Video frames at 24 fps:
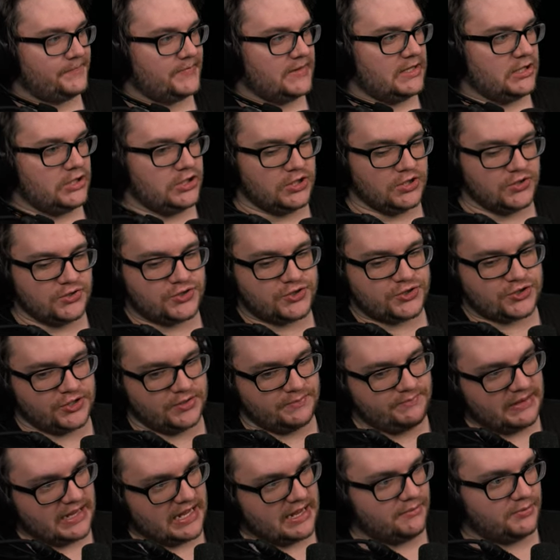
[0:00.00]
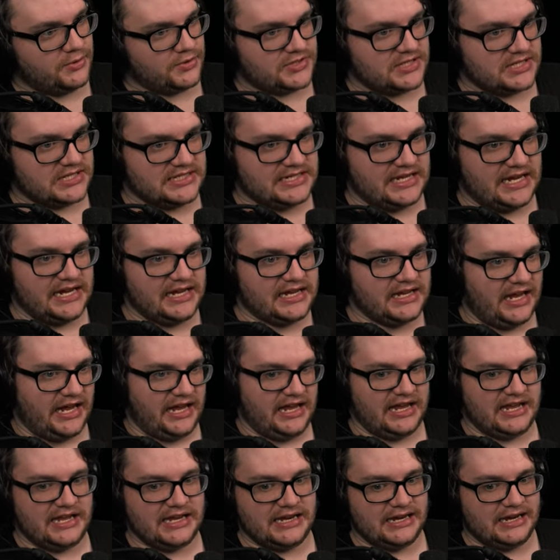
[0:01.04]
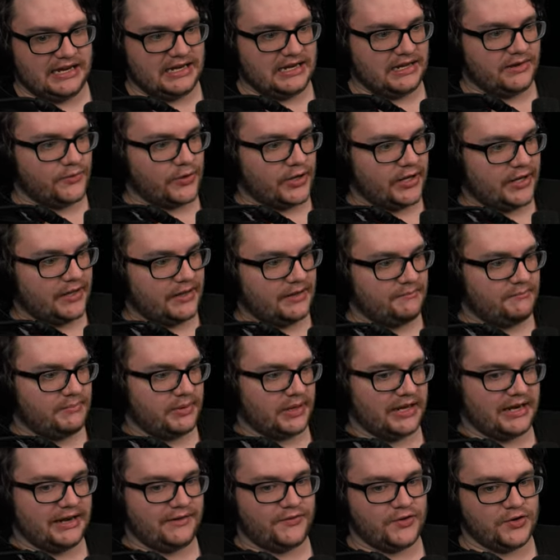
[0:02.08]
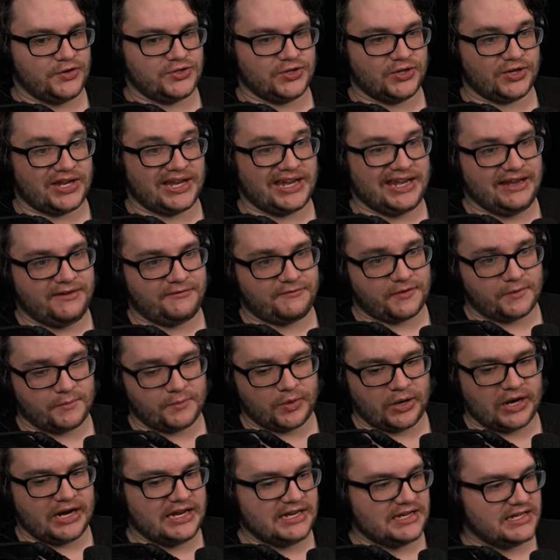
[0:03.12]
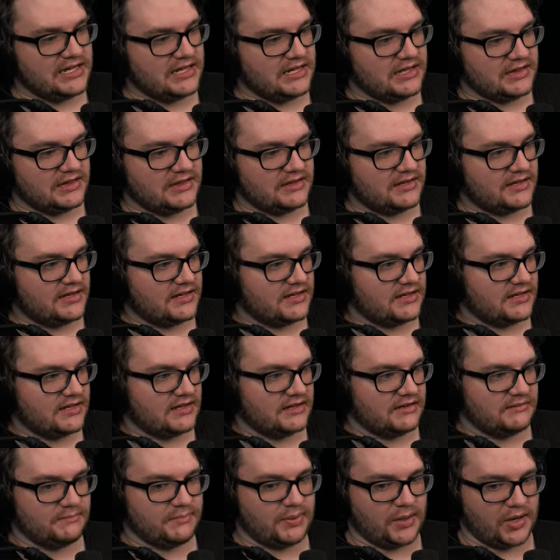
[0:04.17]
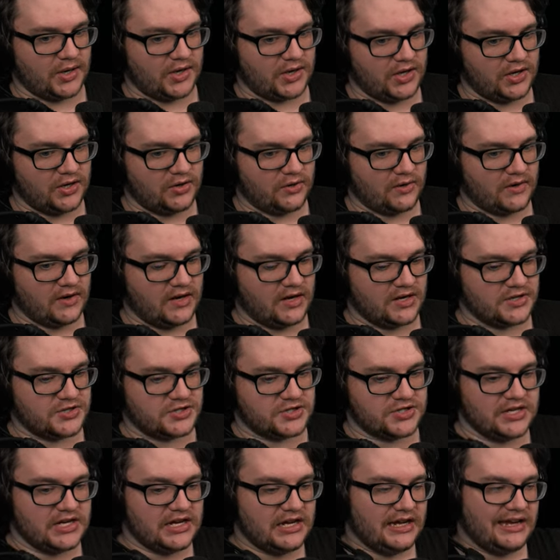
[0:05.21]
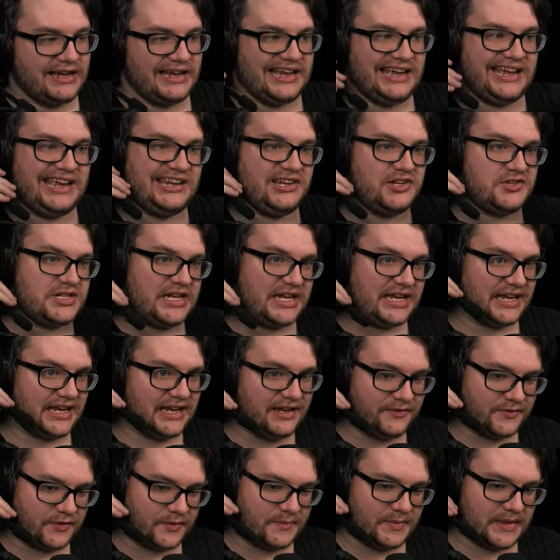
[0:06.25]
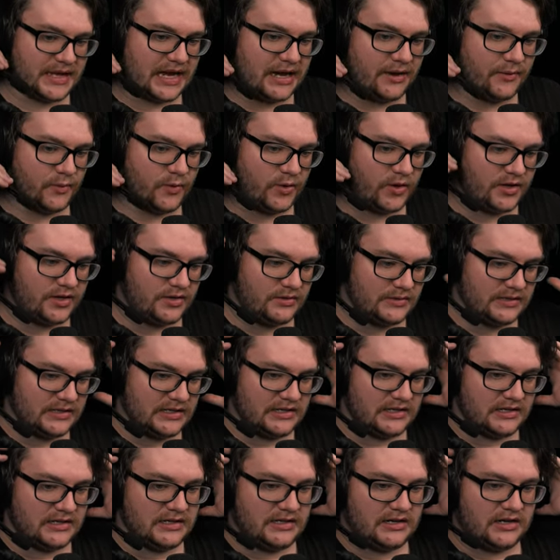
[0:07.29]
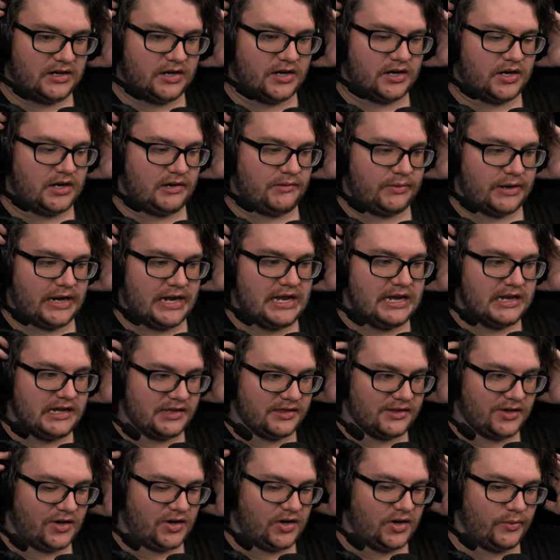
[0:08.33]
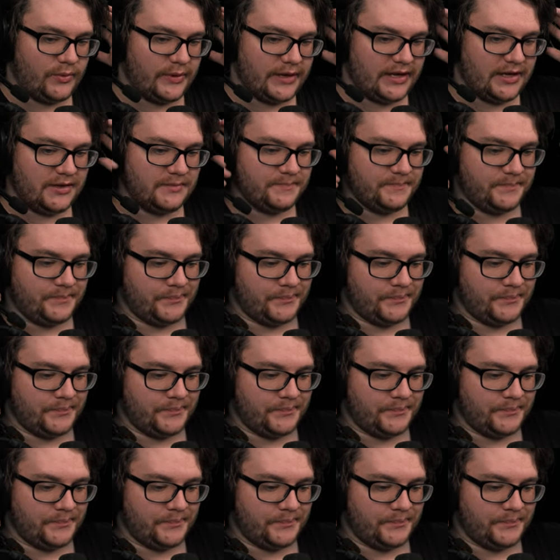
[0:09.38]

you should be able to take a hit anyway, but if you took a hit from Randy in the parking garage and you take a hit from that one or uh, Randy in the hallway,